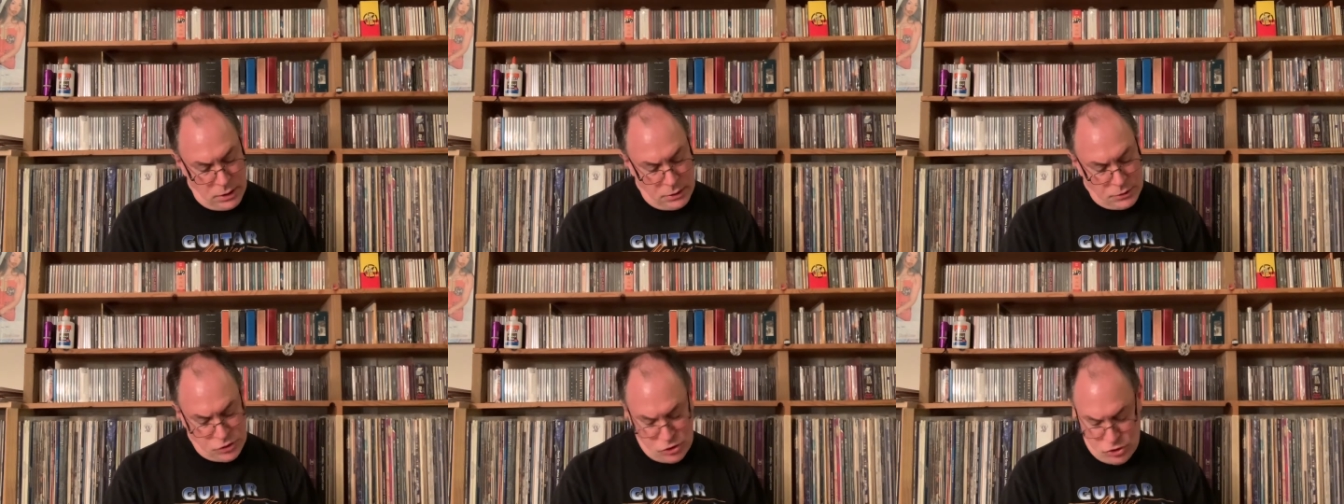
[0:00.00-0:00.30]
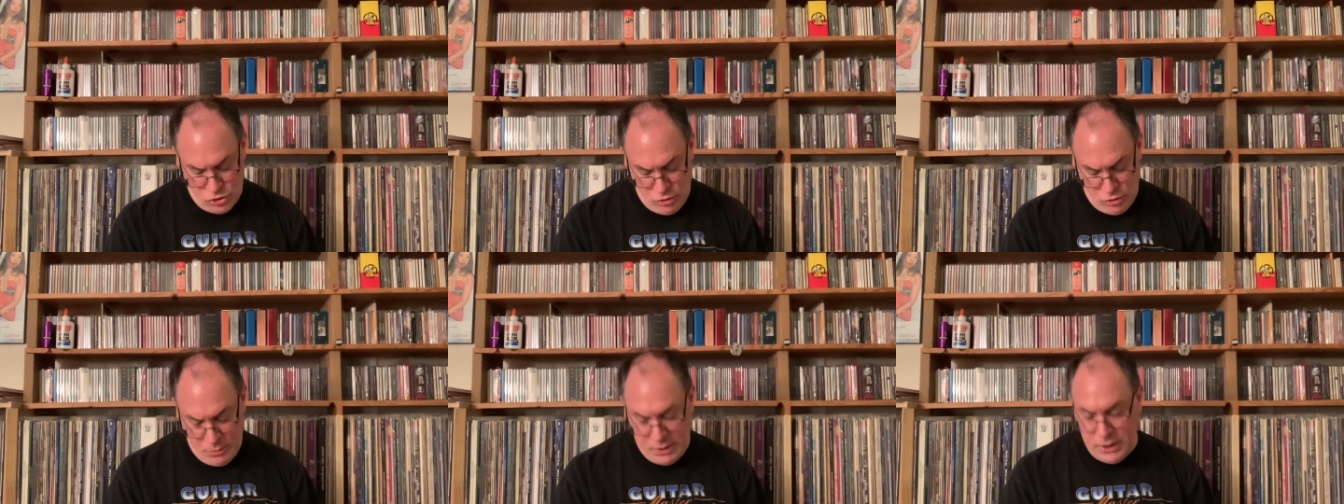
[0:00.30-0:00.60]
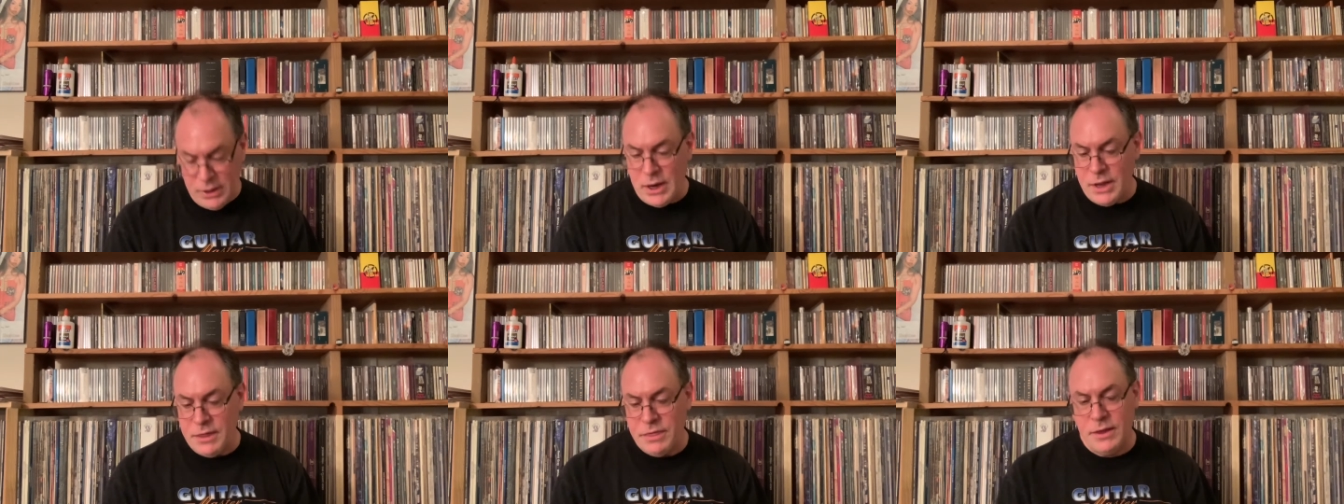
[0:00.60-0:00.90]

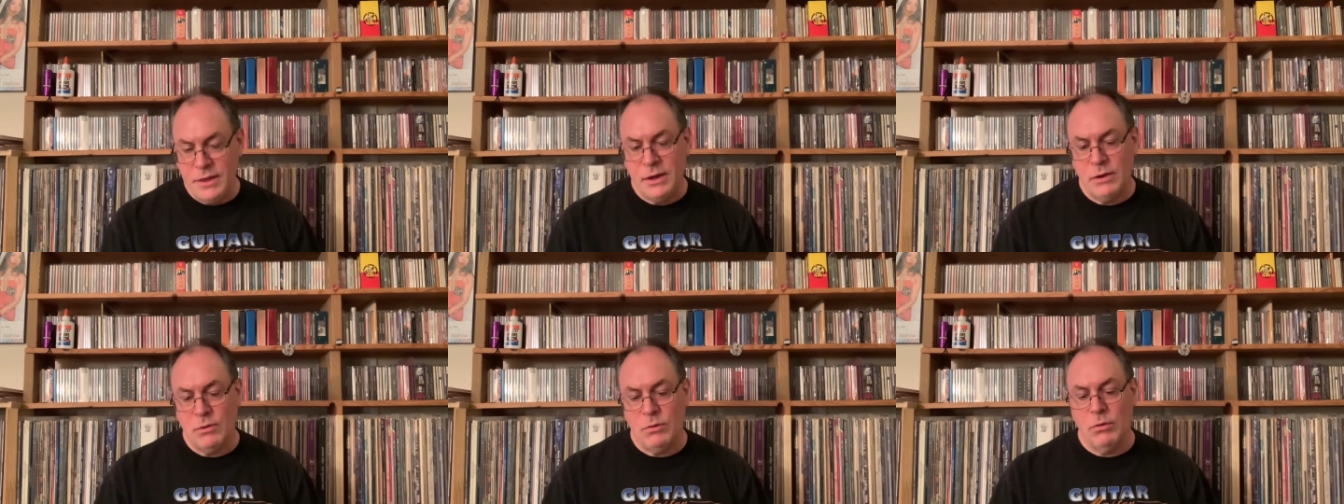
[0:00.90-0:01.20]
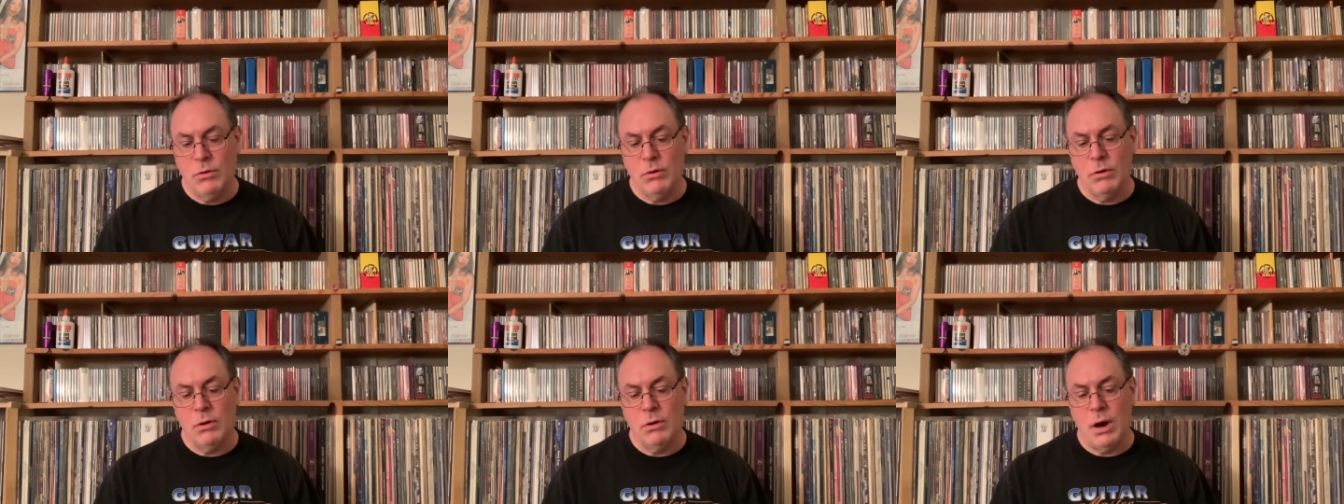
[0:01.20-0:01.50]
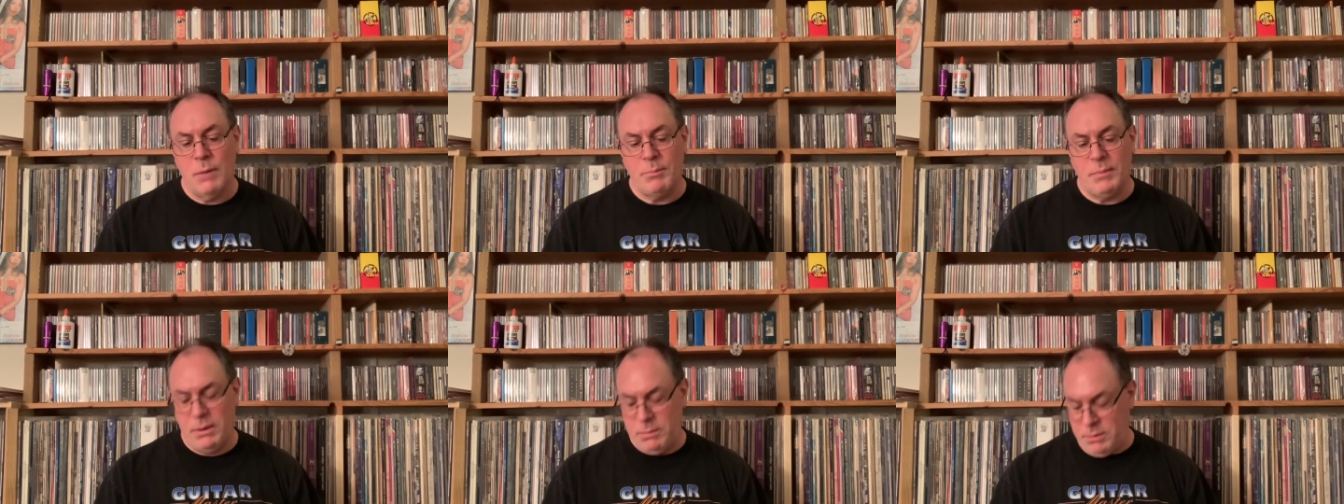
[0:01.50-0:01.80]
Germany, I think, or
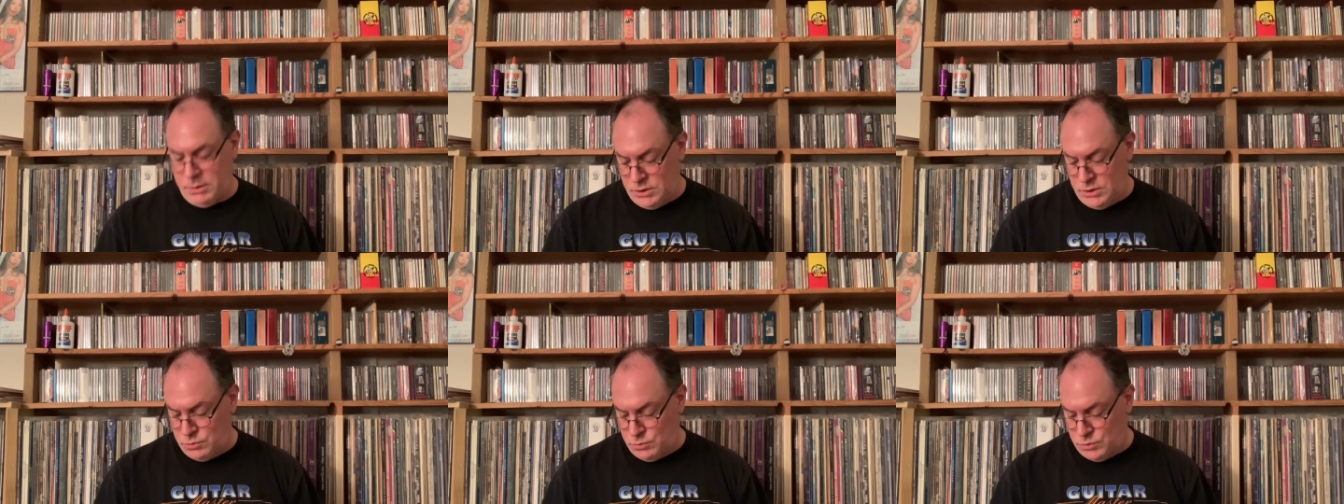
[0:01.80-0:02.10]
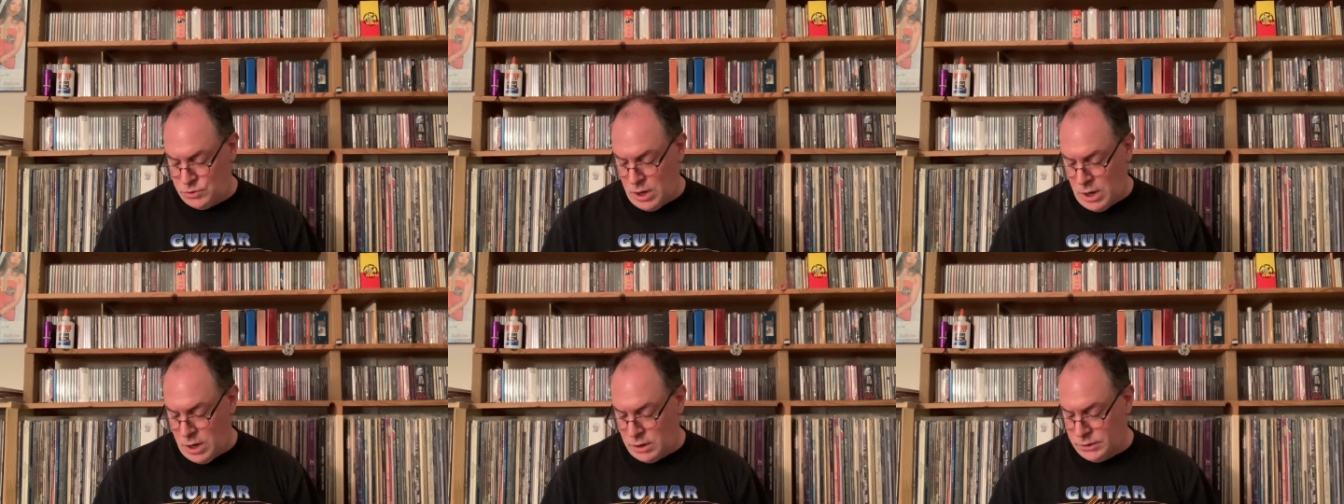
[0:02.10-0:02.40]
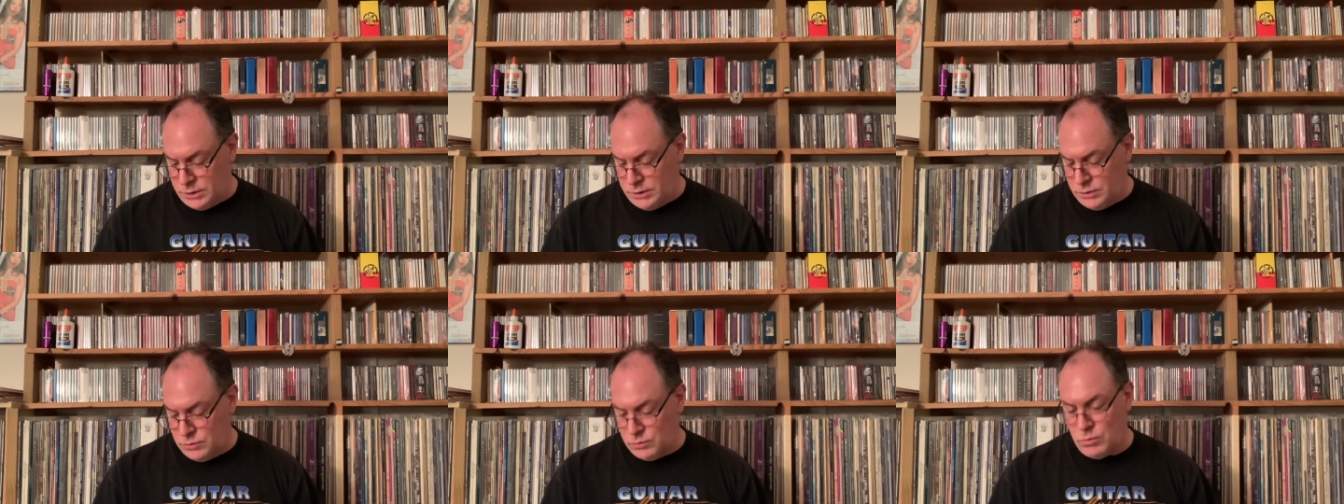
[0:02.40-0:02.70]
maybe this was
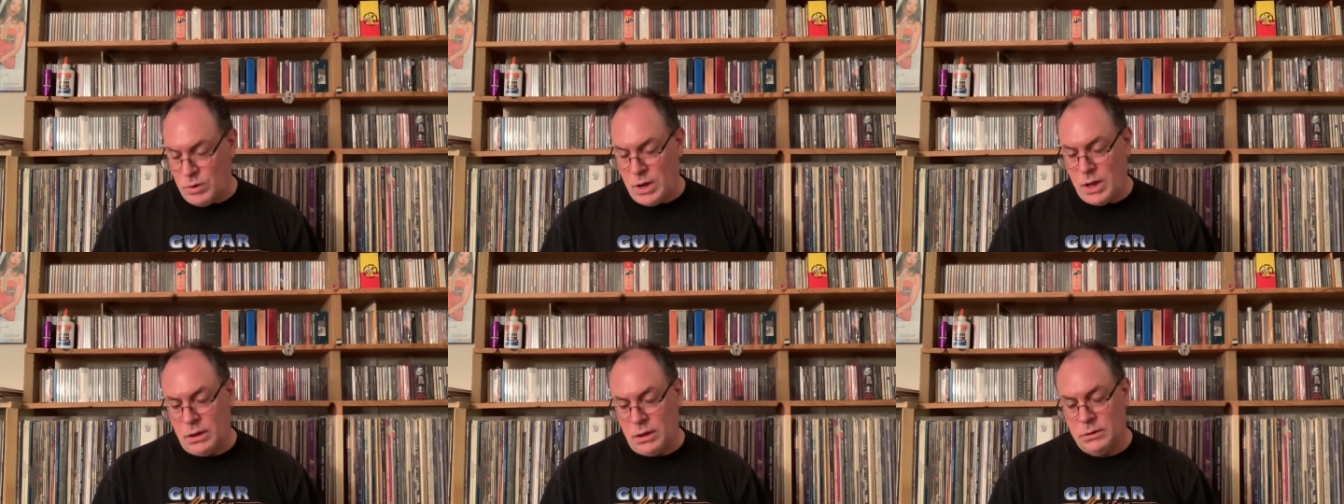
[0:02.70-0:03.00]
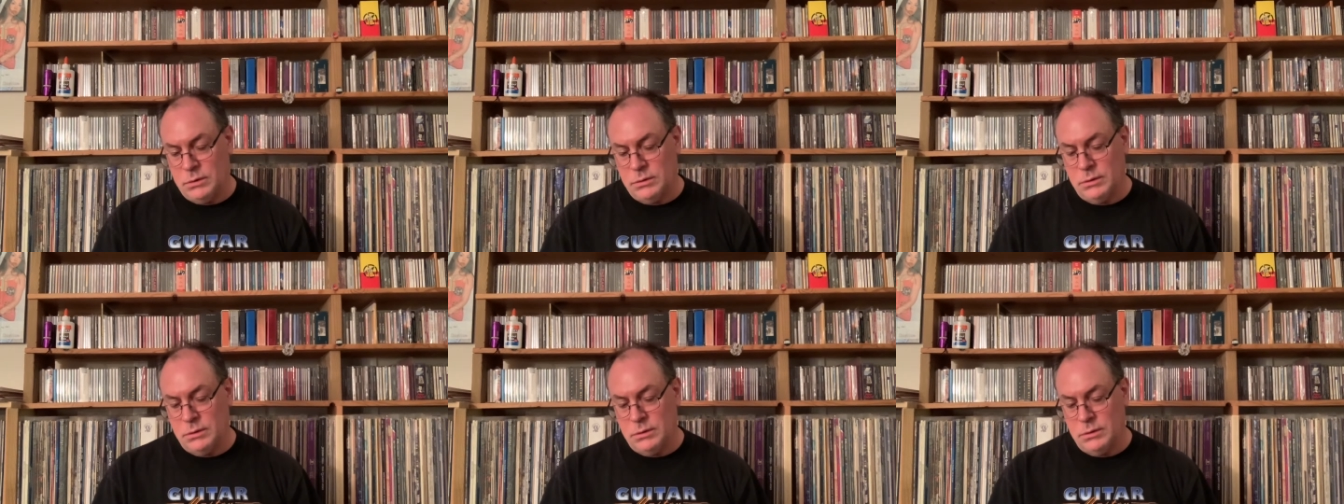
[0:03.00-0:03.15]
Holland as well.